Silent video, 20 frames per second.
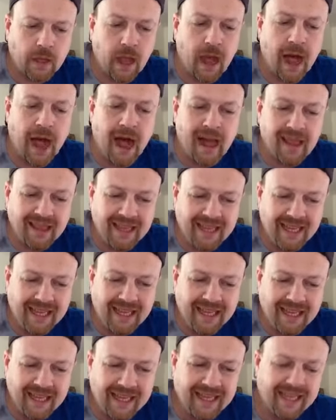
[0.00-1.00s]

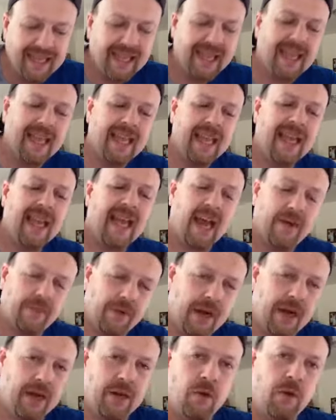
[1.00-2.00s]
Ali, and
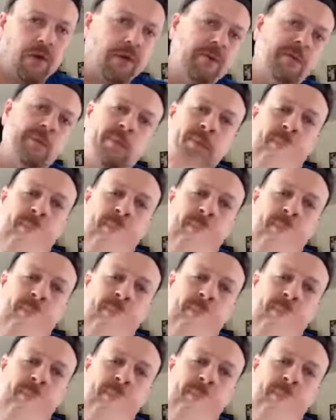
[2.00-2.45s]
Randy Orton.